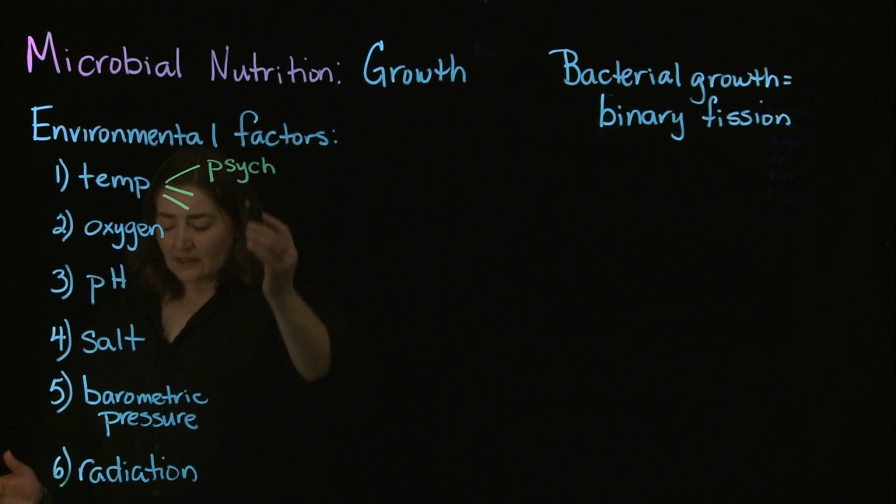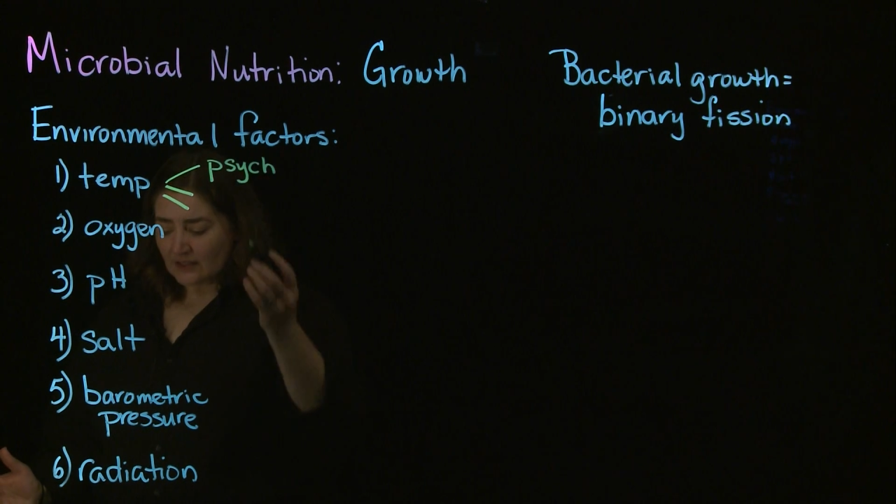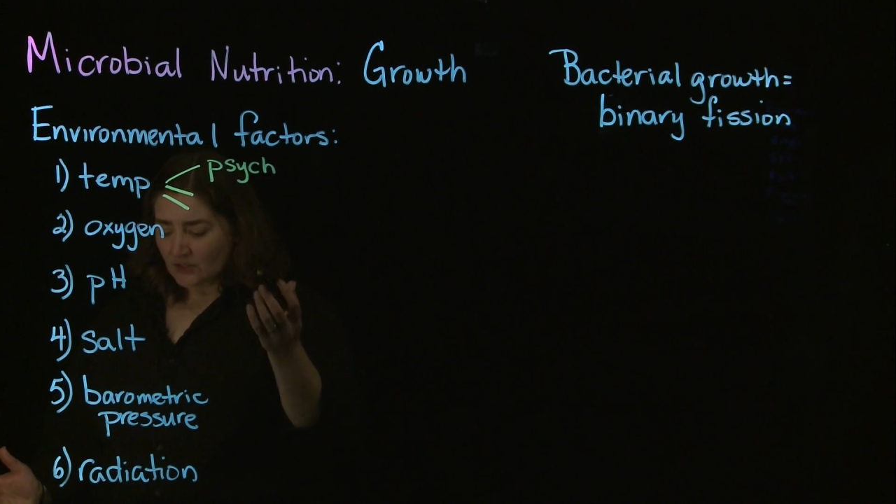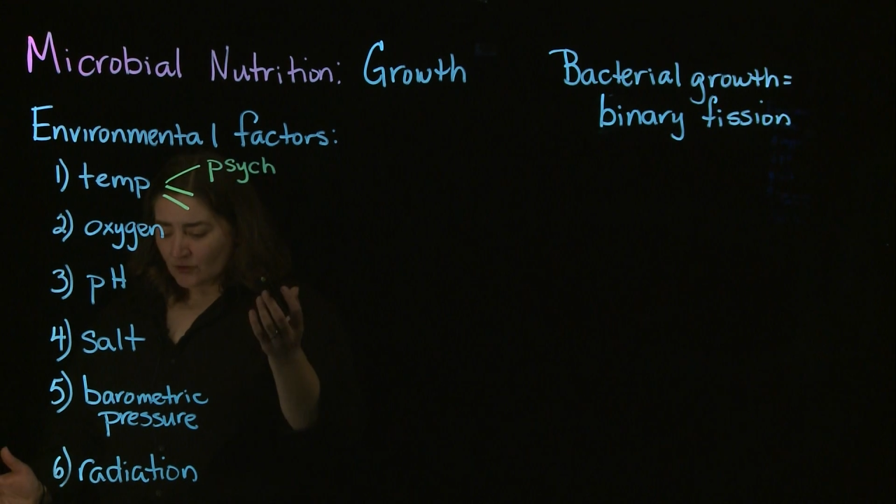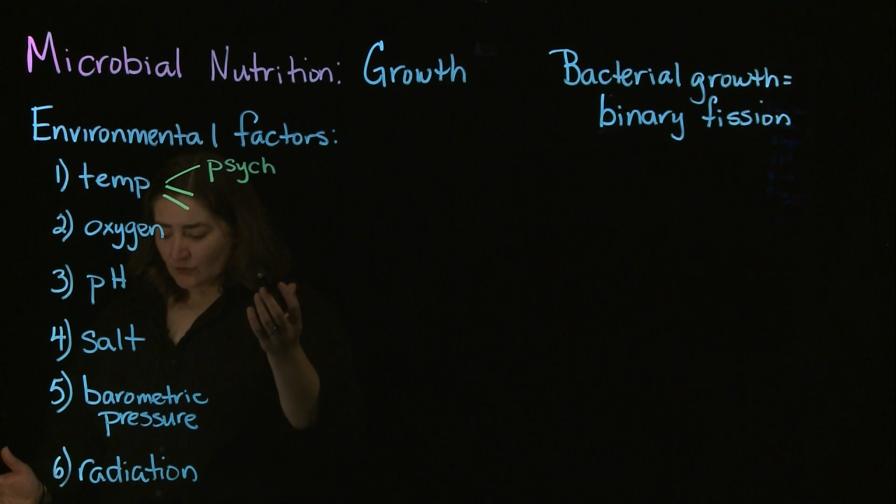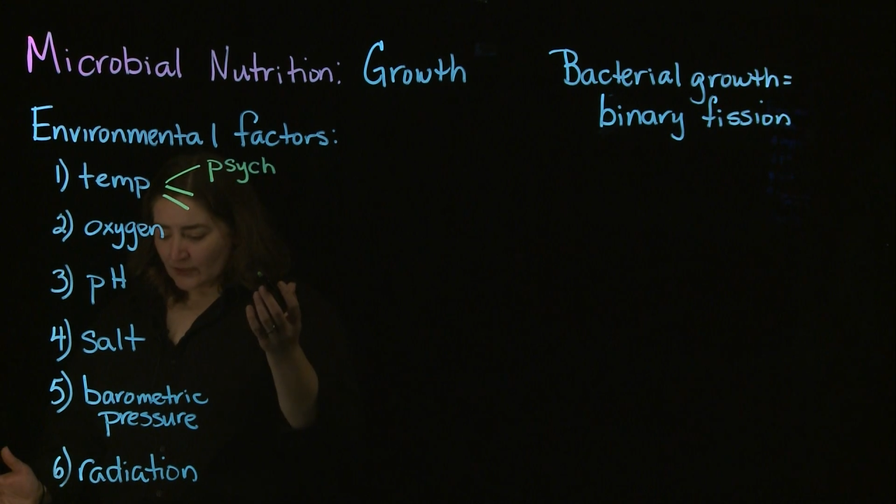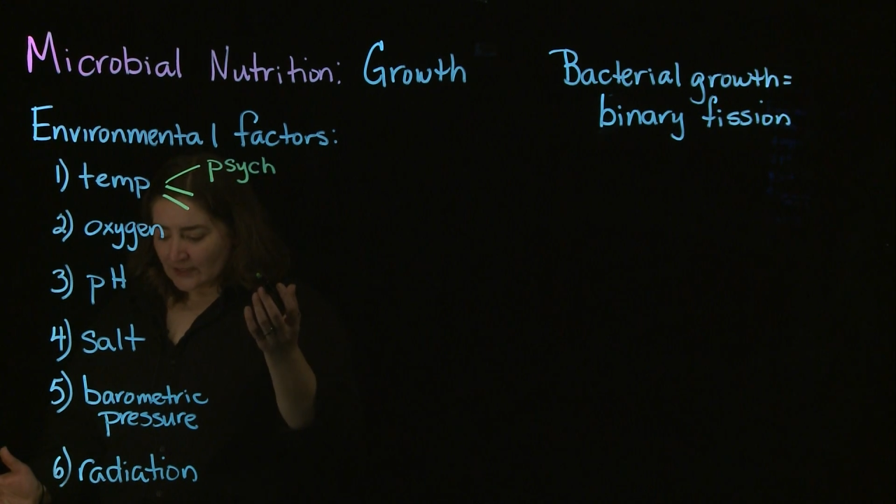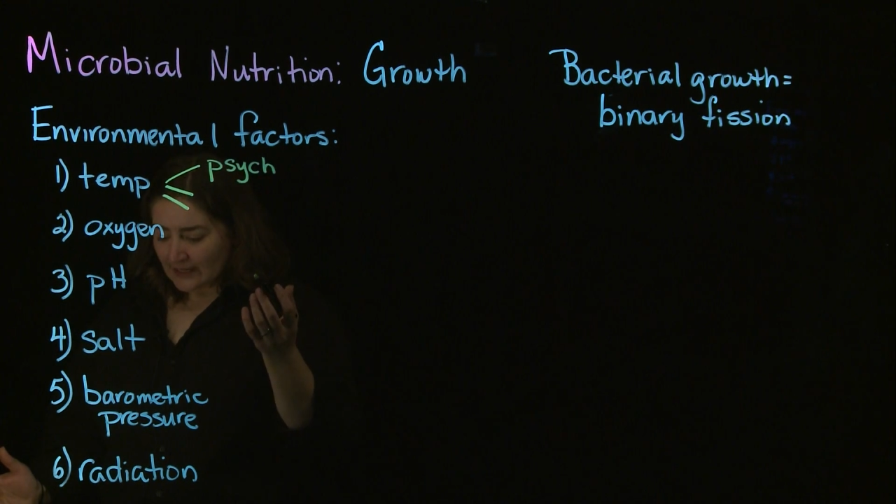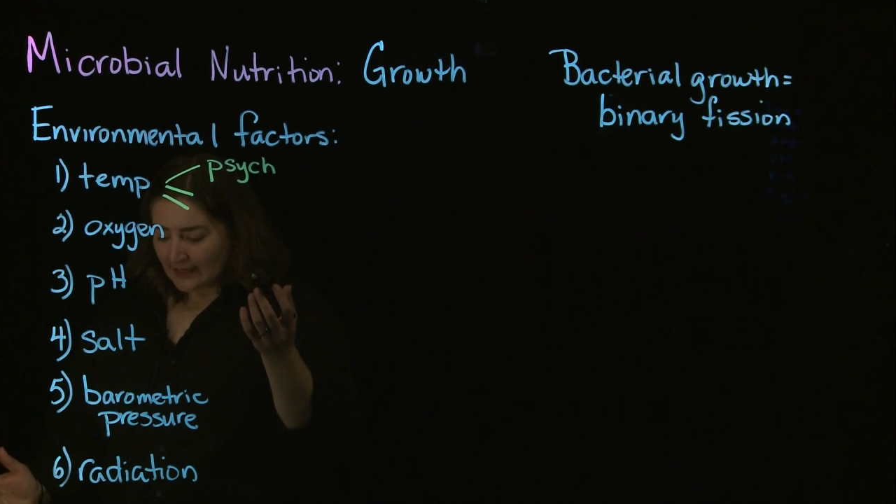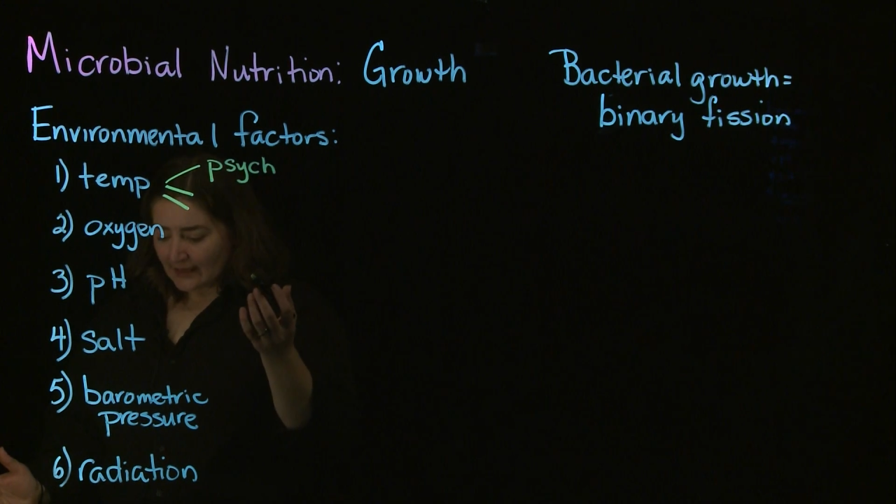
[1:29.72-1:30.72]
These are the
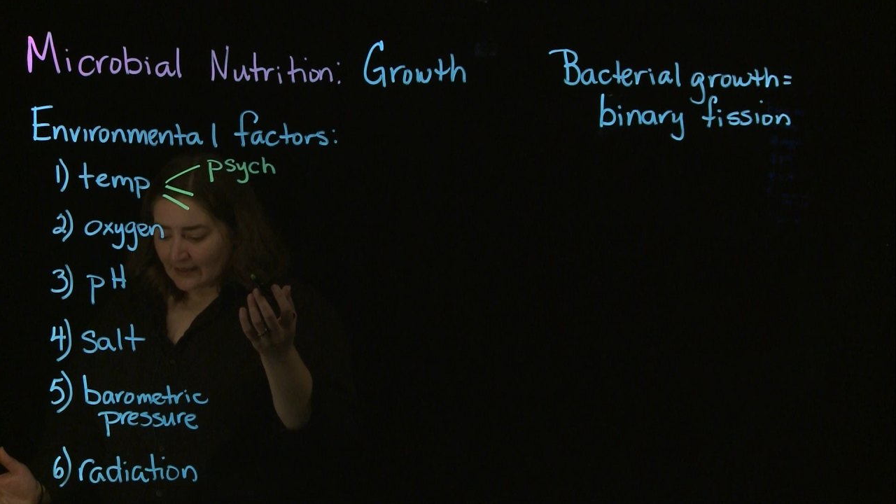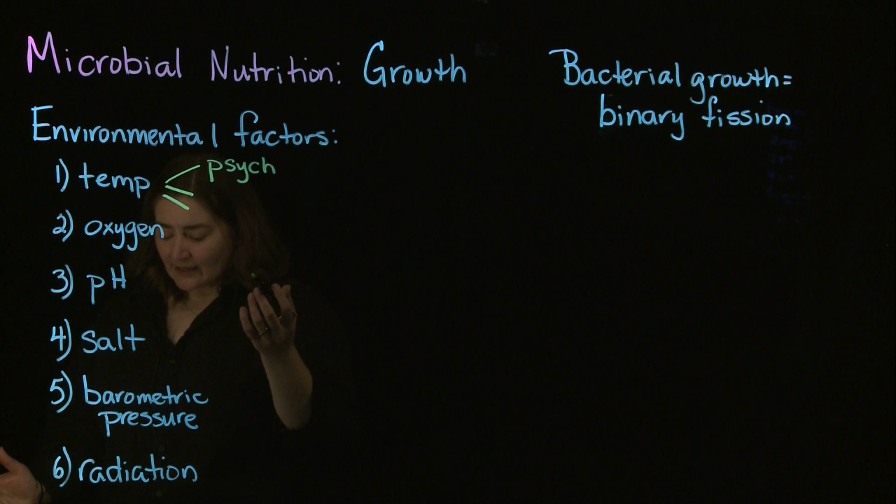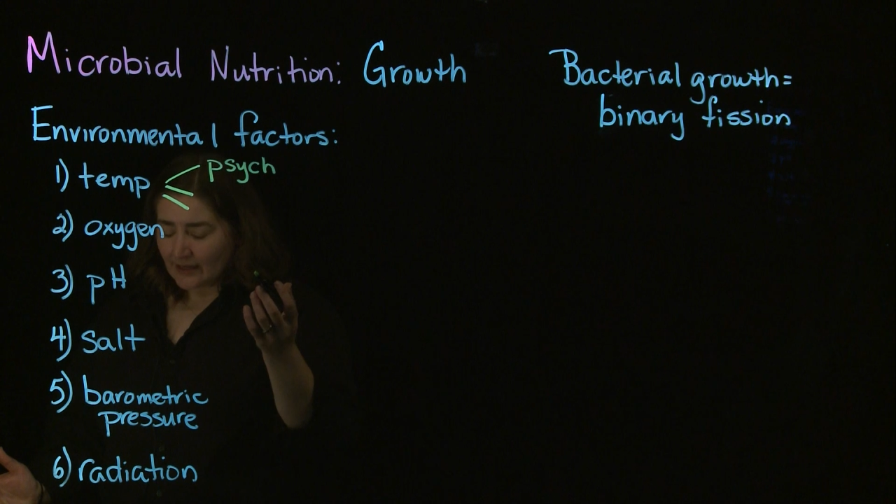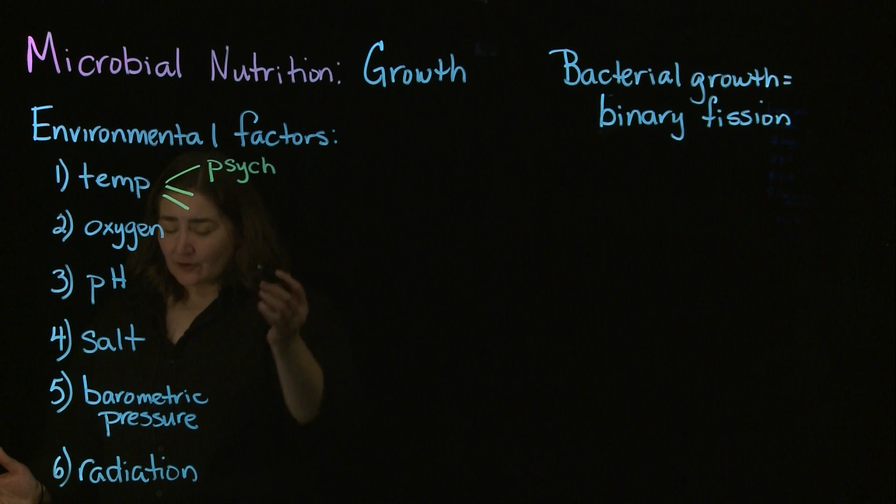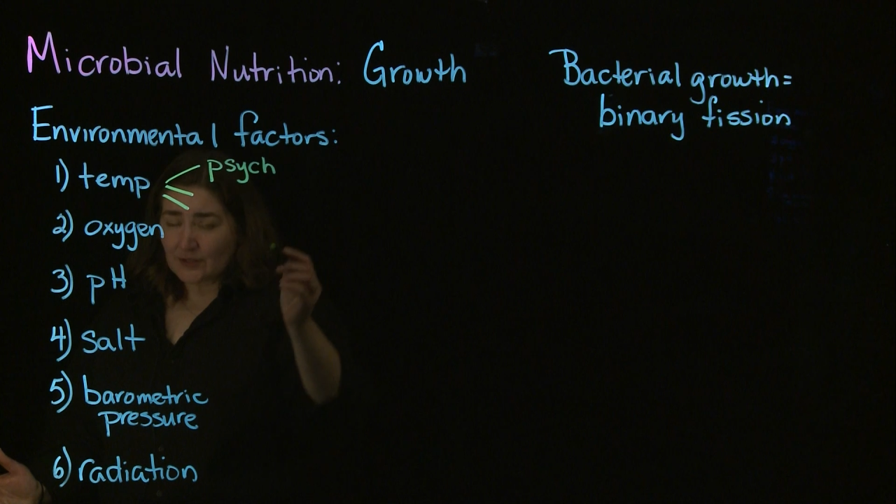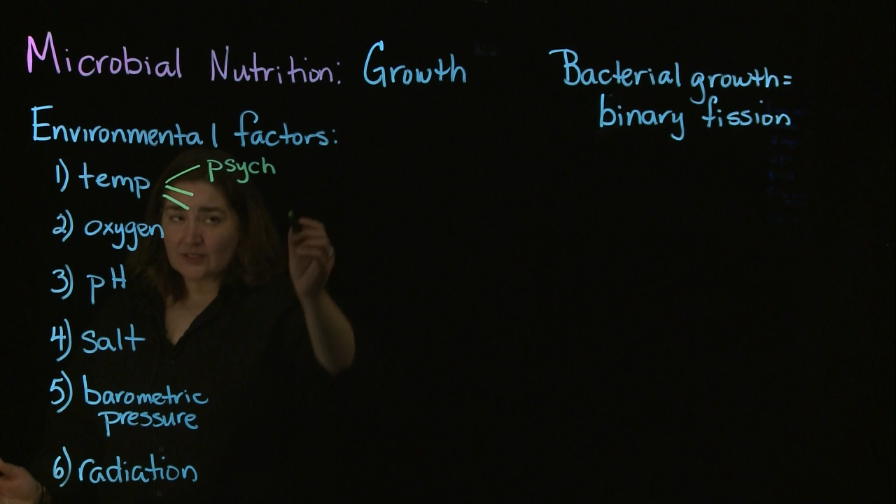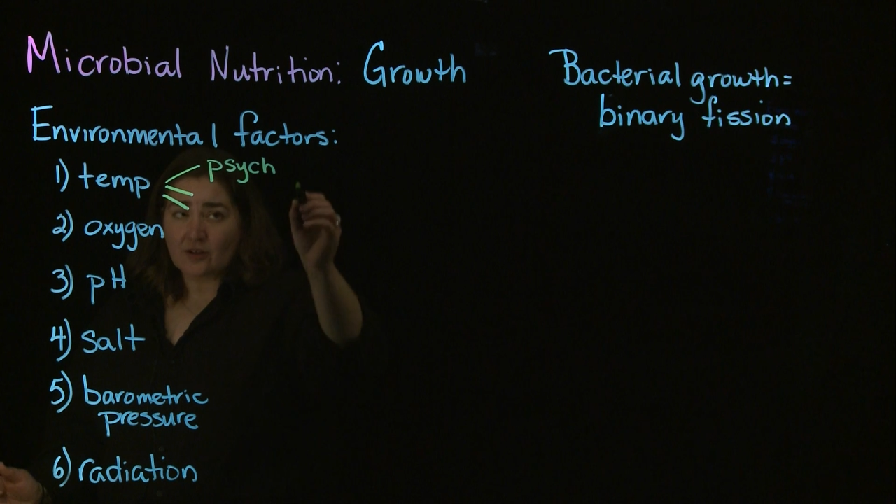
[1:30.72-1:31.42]
ones I, I always